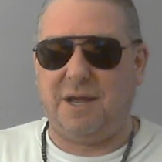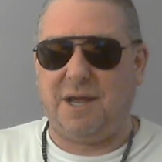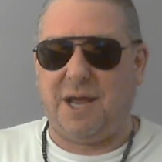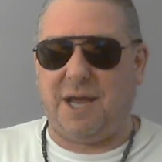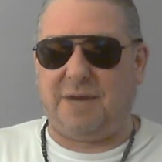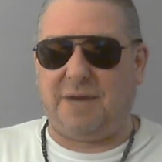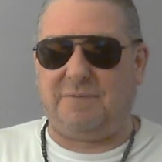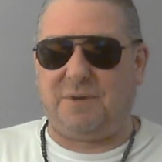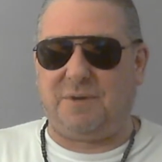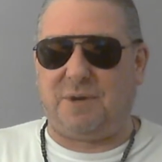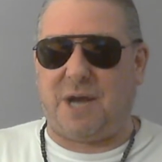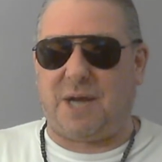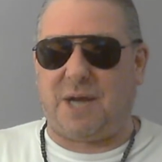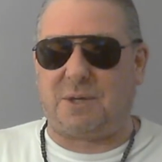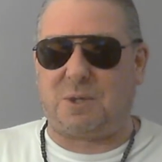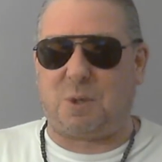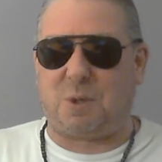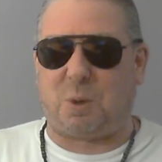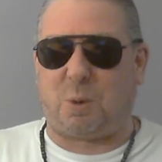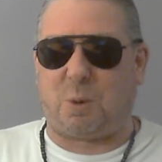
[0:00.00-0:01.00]
And if you
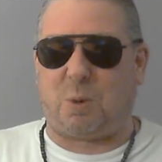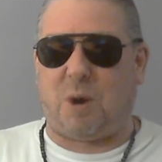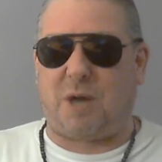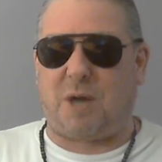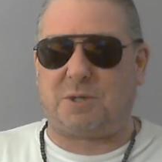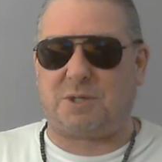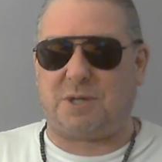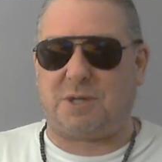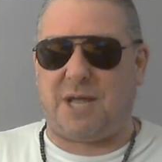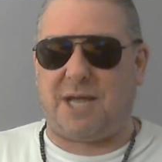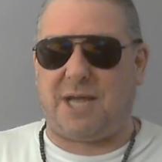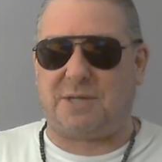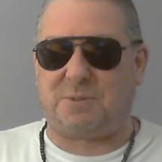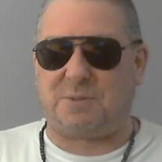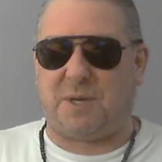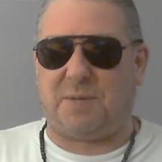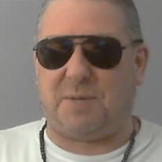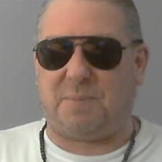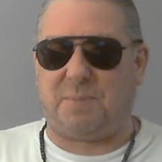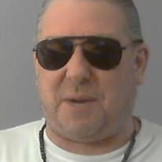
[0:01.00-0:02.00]
got crushed last
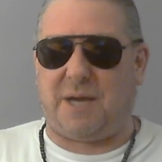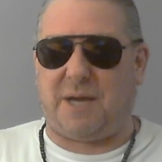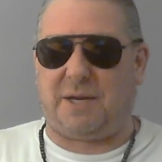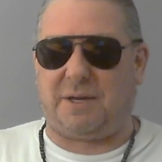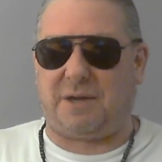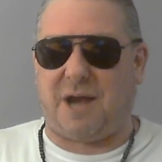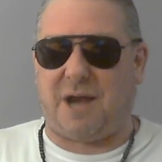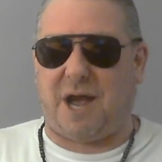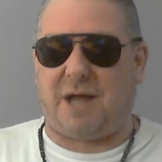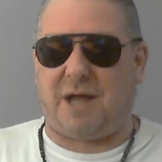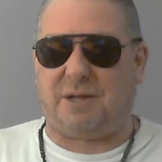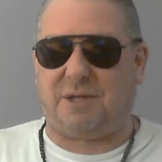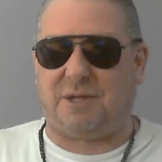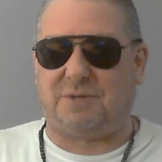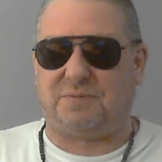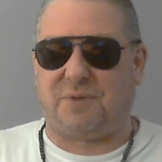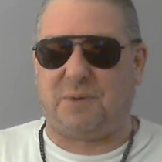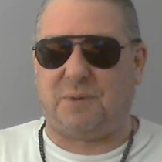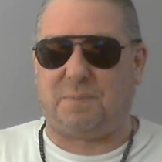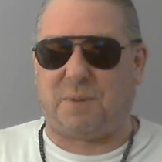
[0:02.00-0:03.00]
week betting college
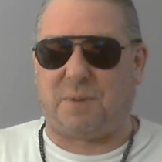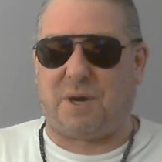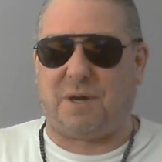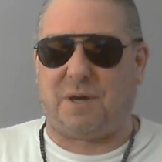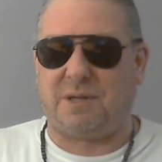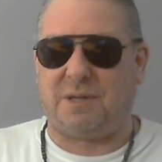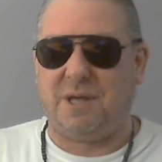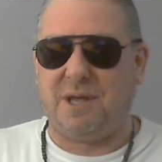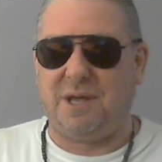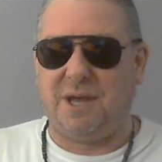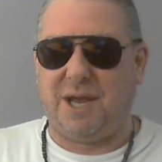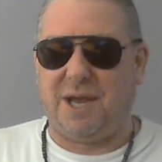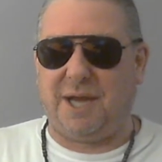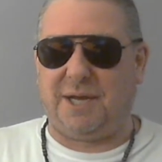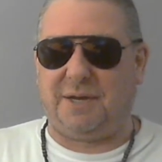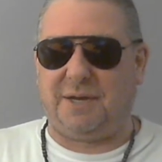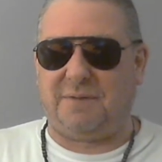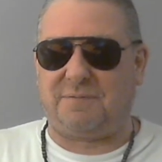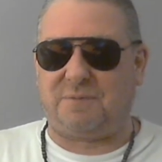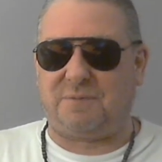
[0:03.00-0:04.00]
football and
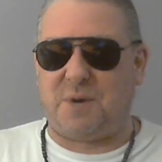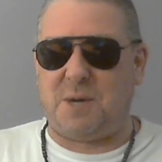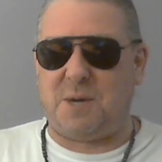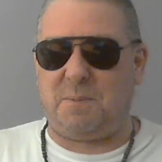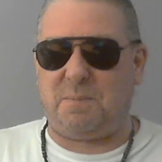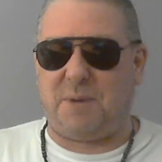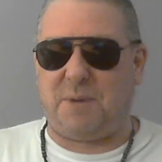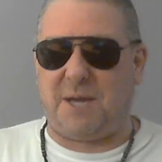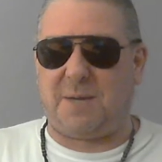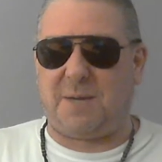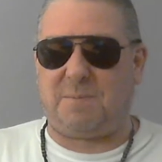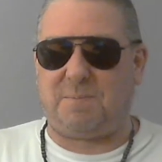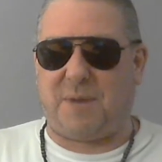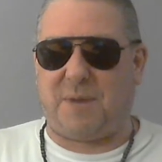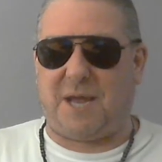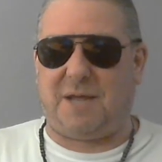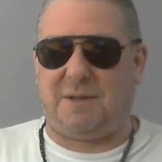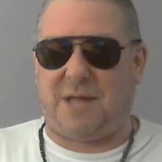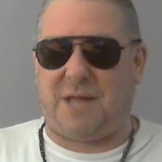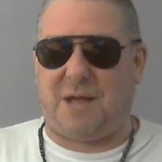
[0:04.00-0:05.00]
need a free pick
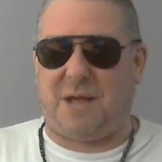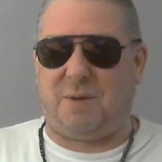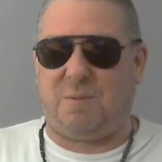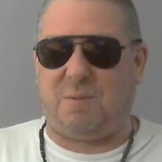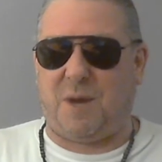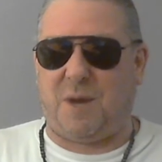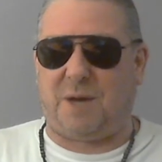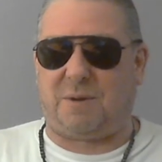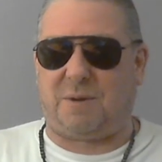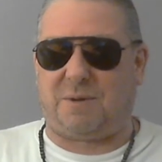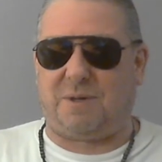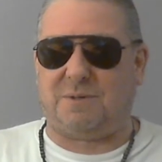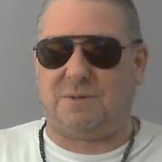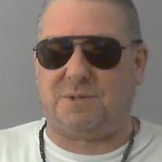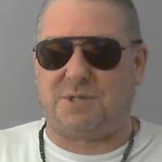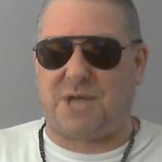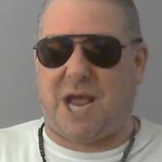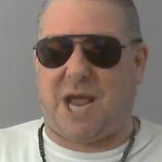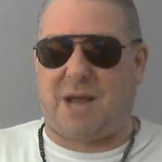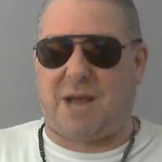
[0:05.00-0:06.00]
bailout winner on
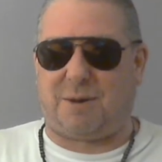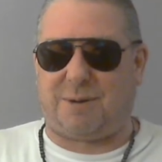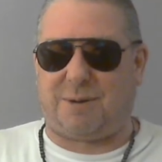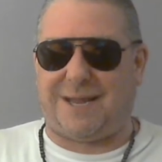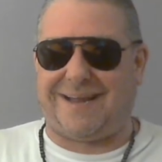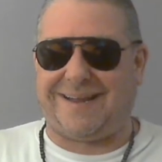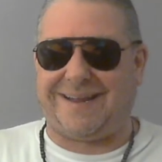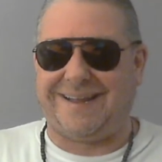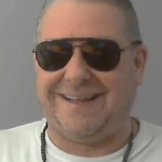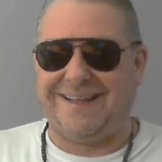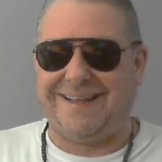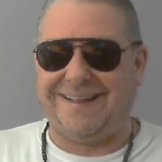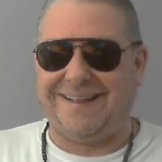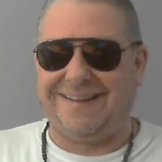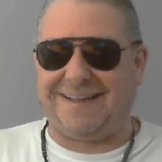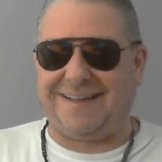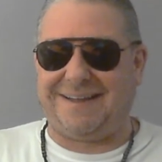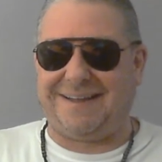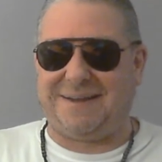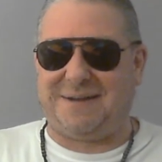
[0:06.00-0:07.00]
Saturday,
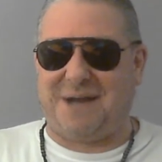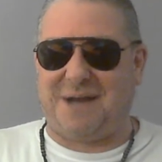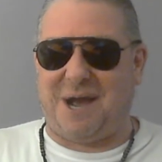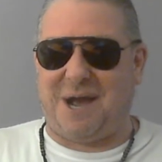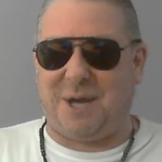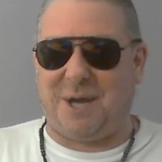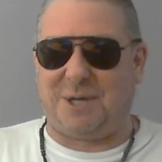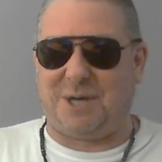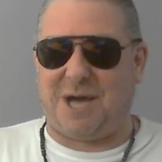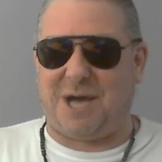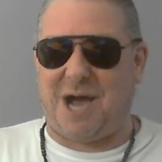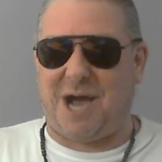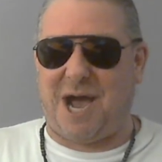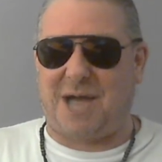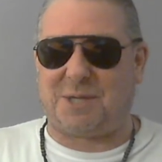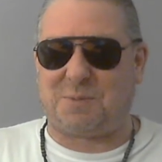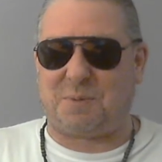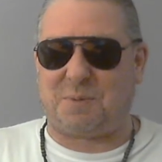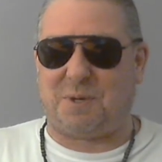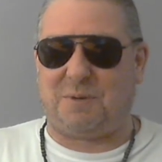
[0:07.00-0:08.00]
like a guy in a
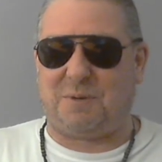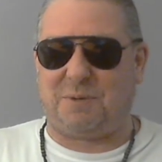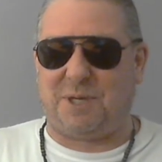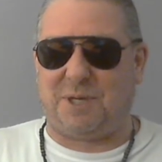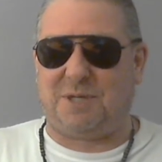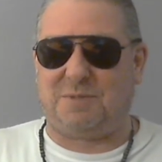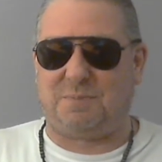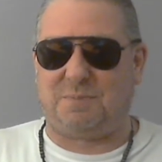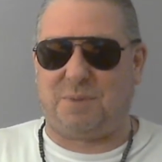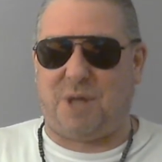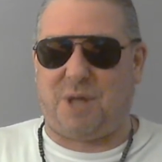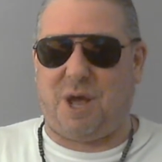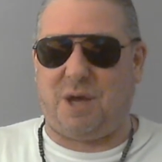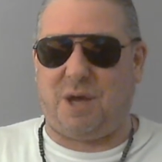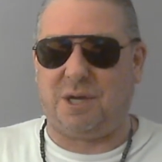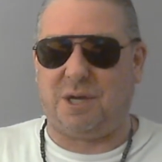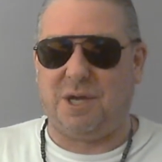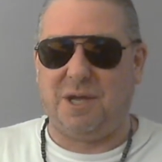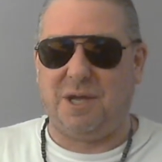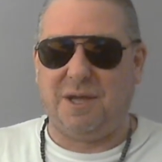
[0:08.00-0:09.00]
hospital needs
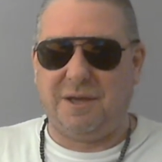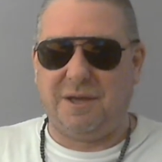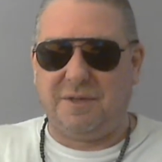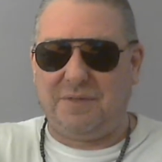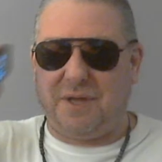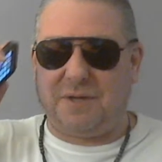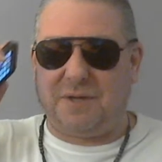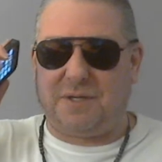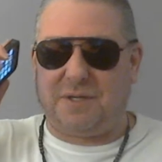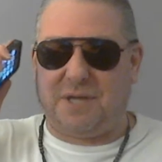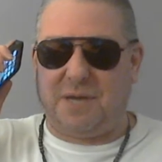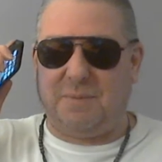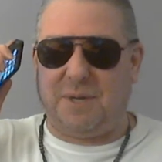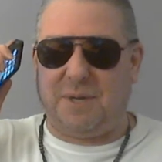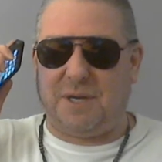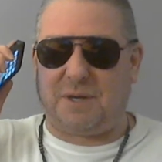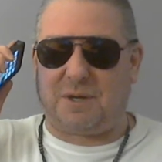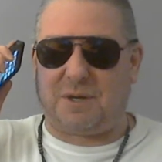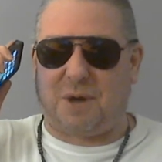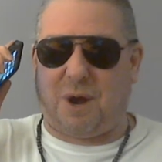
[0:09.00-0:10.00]
blood, then give me
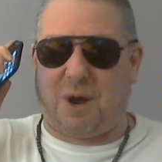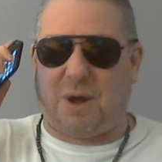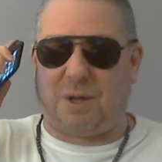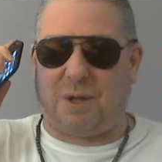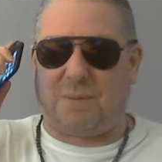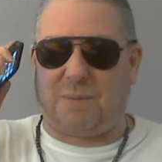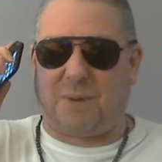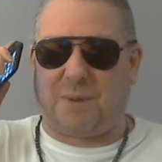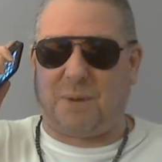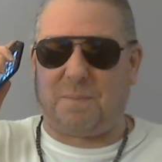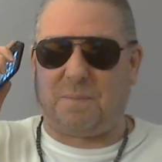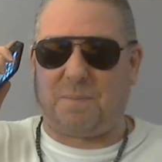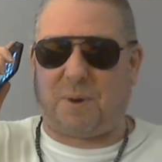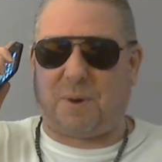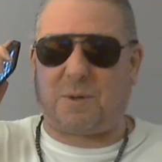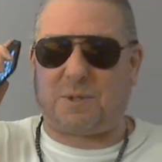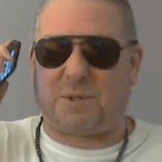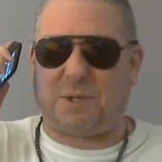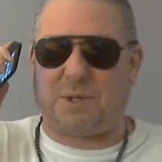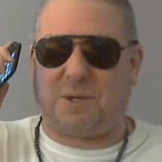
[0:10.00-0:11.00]
a call on my
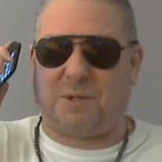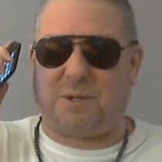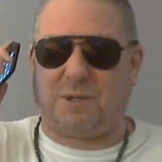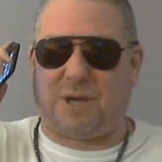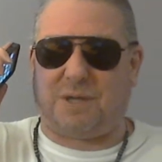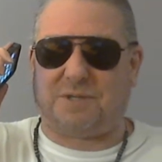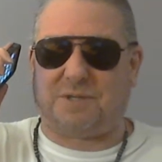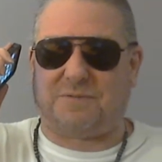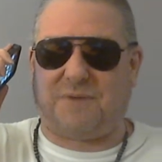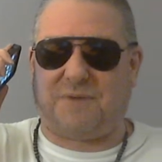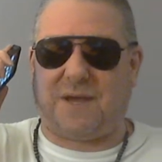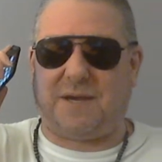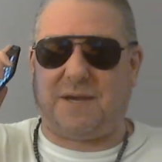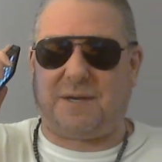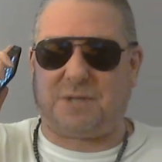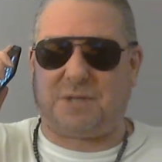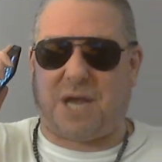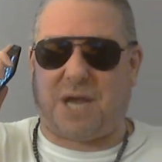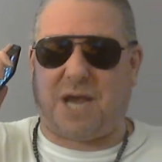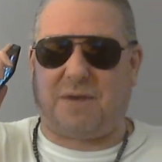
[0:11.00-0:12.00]
personal Las
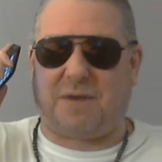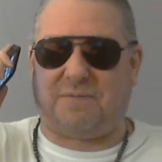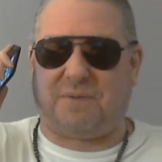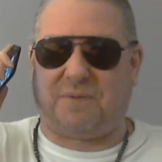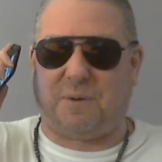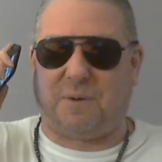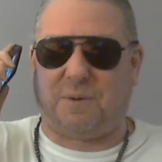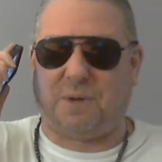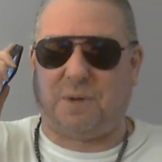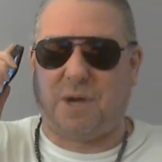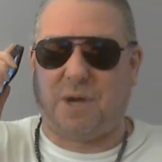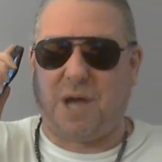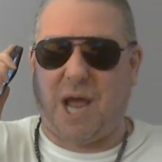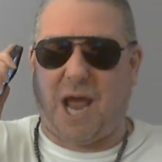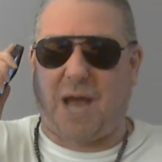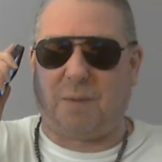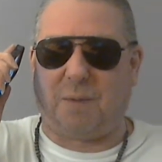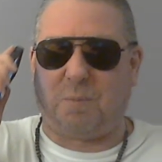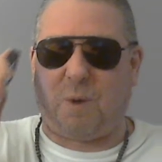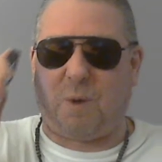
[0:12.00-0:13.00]
Vegas iPhone
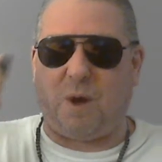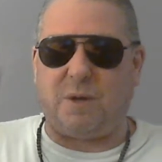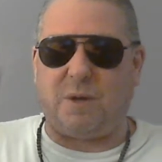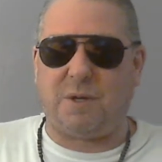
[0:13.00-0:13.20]
at